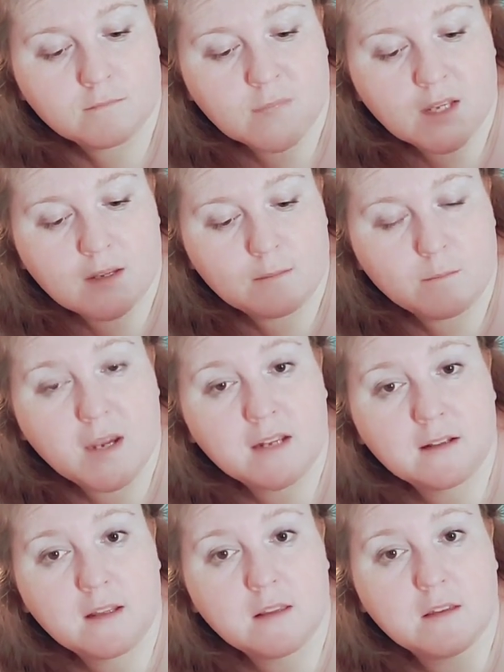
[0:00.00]

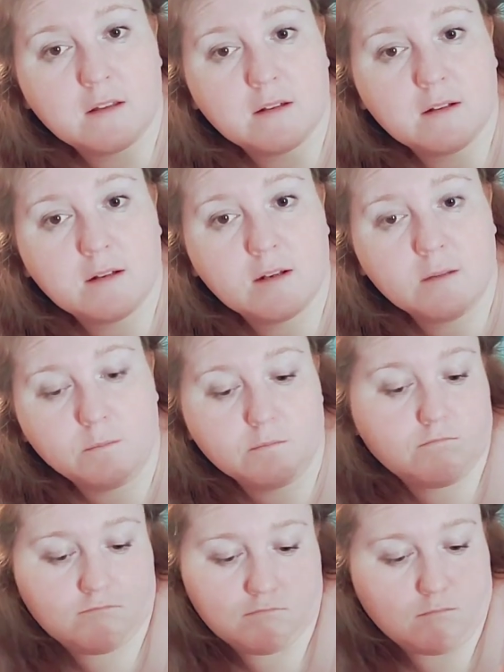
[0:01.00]
mainly
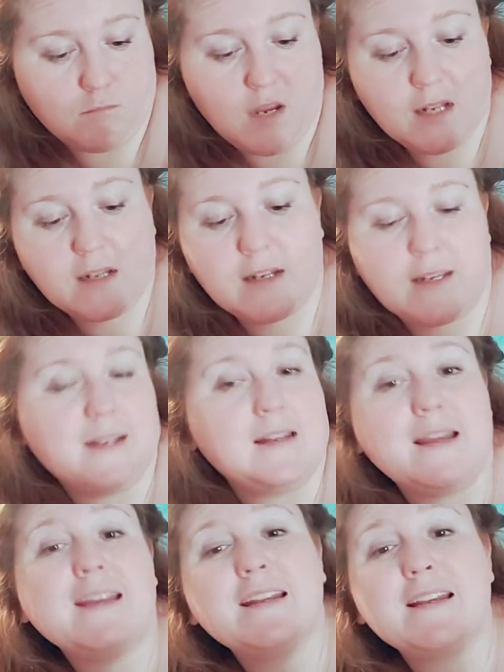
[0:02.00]
in
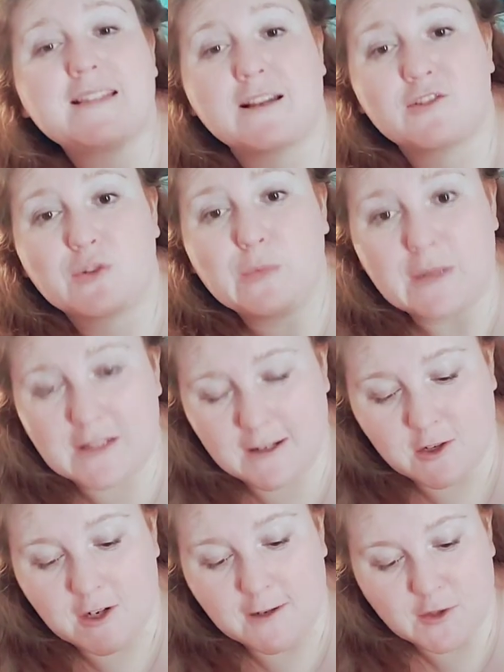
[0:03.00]
any sexual
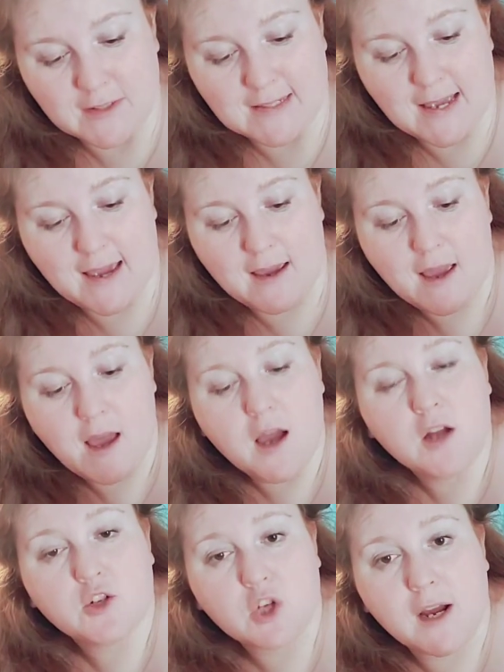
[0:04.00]
position, I should say,
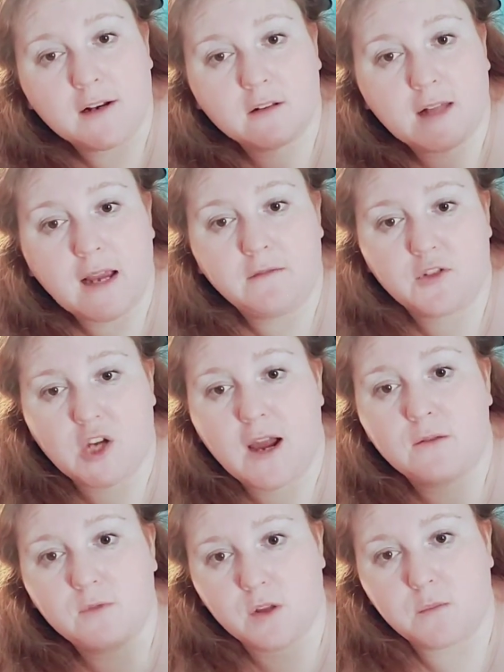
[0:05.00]
trying to live chat
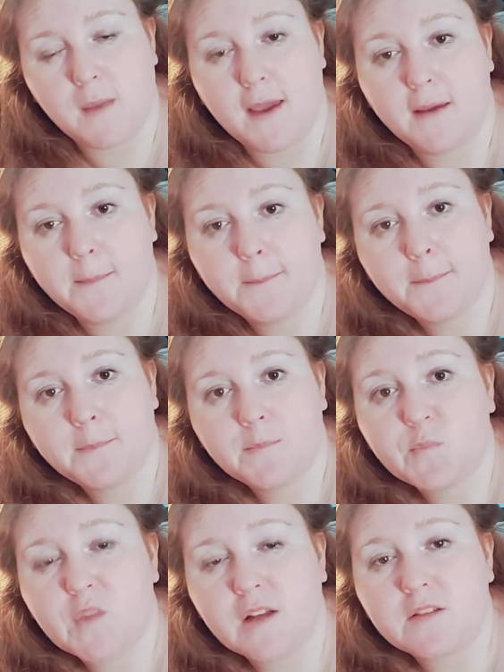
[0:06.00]
with me.
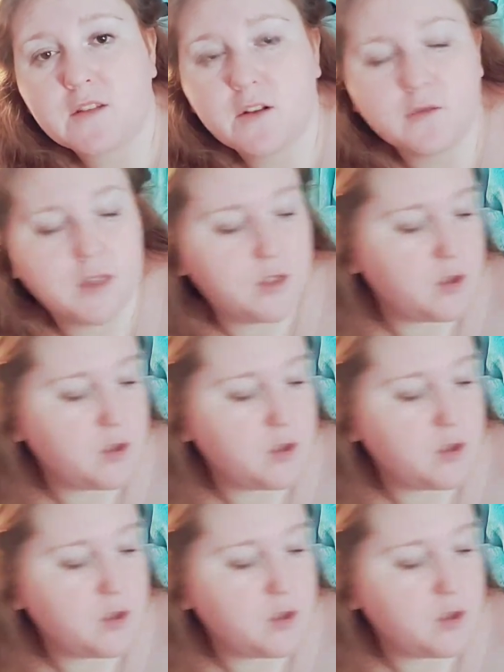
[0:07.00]
That's the only 2